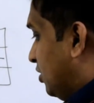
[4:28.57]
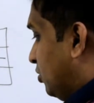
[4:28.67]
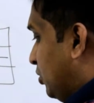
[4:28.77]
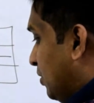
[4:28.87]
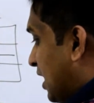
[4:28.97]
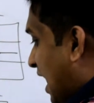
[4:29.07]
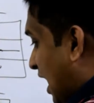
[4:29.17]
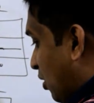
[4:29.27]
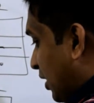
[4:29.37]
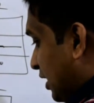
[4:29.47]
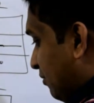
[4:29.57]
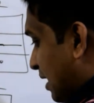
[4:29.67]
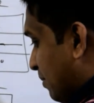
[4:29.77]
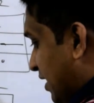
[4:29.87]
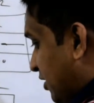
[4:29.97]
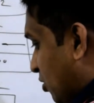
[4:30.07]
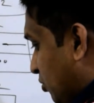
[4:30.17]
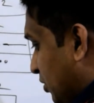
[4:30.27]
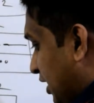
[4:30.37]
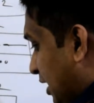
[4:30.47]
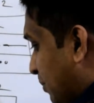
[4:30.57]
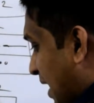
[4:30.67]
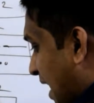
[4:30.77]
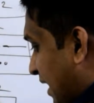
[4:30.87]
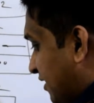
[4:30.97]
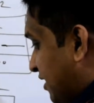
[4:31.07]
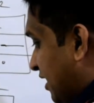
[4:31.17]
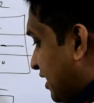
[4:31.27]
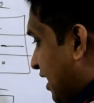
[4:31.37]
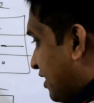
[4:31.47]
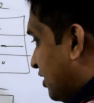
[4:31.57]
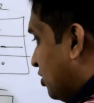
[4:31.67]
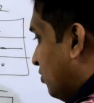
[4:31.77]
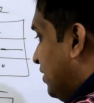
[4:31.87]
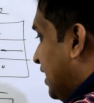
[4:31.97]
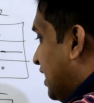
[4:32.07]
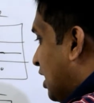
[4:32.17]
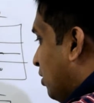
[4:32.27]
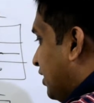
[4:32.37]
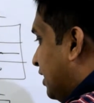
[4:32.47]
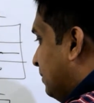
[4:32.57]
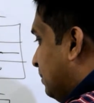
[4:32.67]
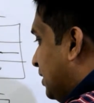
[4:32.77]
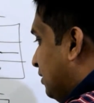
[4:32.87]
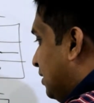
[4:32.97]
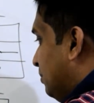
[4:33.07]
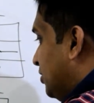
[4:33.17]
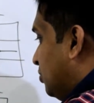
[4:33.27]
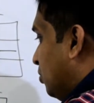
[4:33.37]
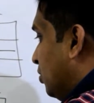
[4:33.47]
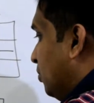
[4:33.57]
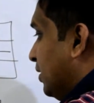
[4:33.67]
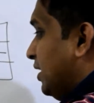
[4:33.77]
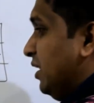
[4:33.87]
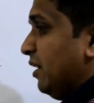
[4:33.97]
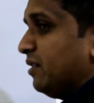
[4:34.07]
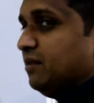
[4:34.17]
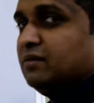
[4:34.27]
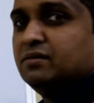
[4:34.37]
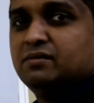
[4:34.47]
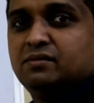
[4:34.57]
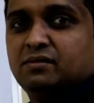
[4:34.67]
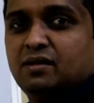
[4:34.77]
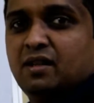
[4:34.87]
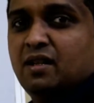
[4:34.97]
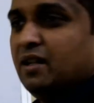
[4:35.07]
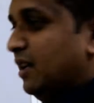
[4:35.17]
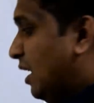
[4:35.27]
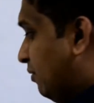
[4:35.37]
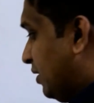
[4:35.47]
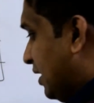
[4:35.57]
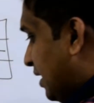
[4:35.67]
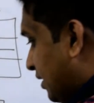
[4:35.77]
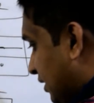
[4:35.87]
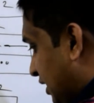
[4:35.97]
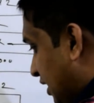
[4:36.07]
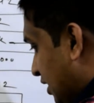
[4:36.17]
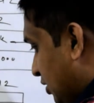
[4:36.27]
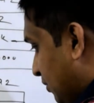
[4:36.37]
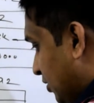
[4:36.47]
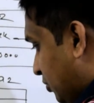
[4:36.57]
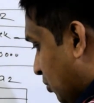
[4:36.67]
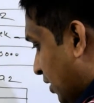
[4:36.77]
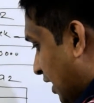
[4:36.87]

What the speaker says: So you will allocate 12 bytes onto the heap and starting address of that allocated memory will be stored over here. And after that here you will store